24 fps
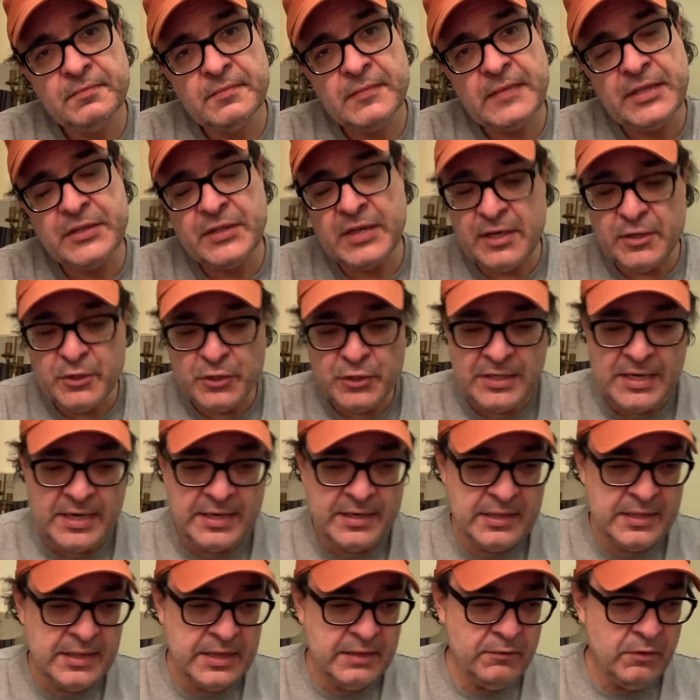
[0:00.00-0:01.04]
As I
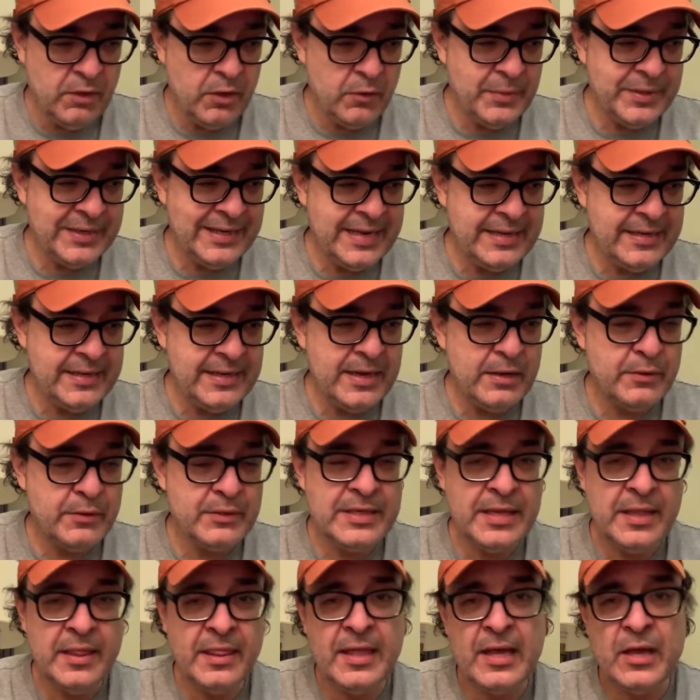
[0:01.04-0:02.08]
understand it, they've already handed out
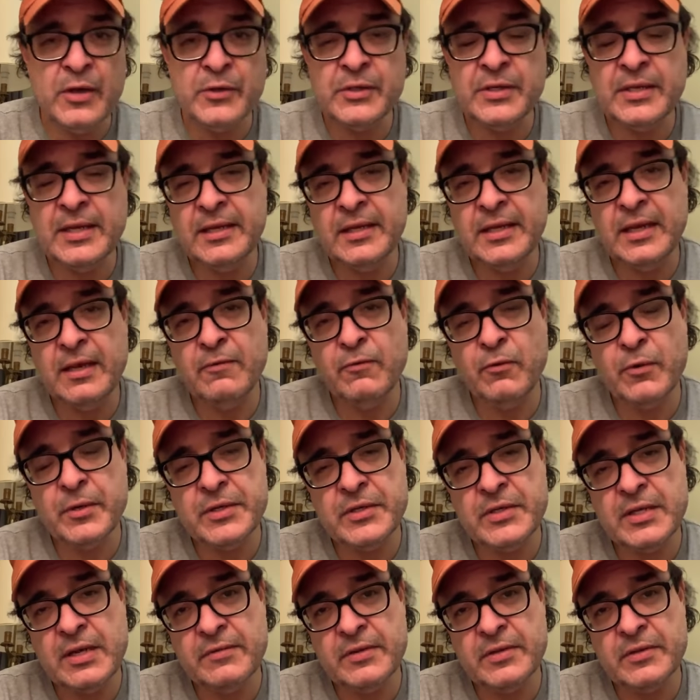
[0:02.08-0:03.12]
10,000
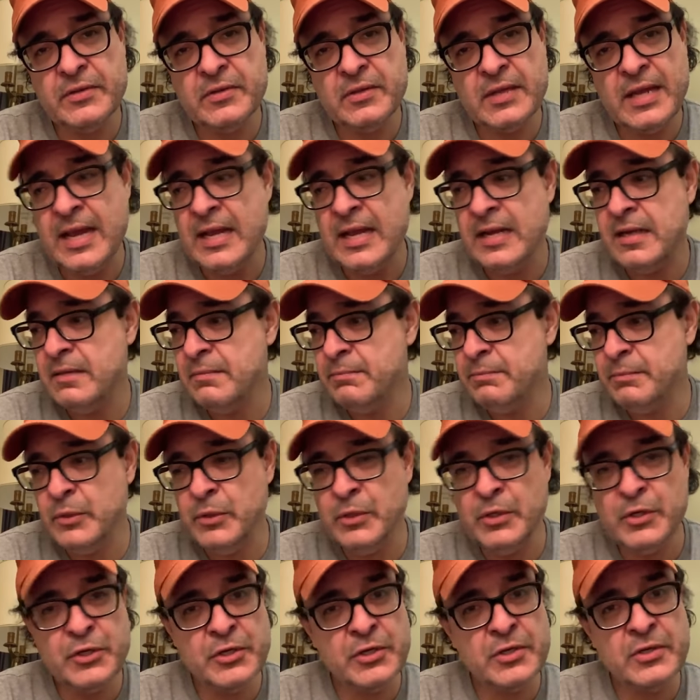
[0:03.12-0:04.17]
AK-47s and
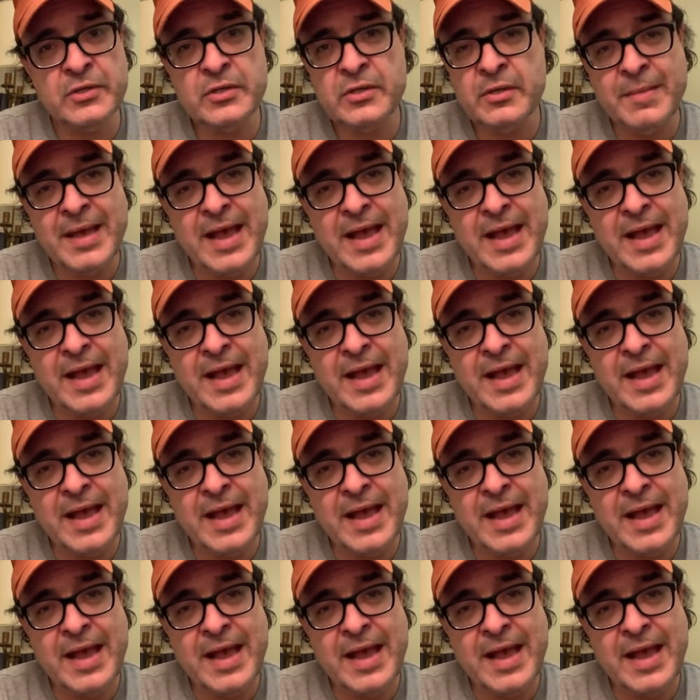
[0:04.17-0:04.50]
munitions to